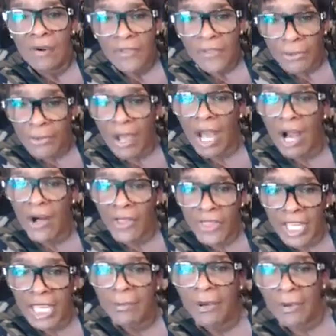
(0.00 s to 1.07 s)
throw
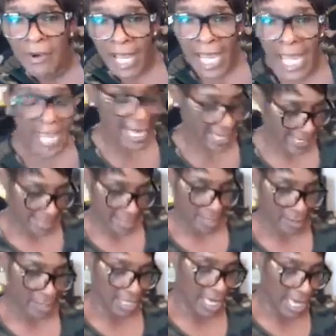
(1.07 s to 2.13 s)
them away.
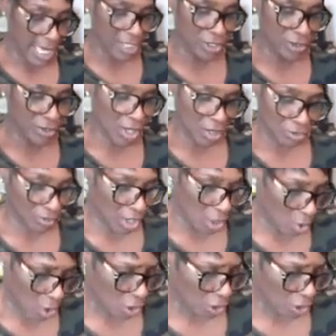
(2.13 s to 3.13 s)
Okay? You don't know.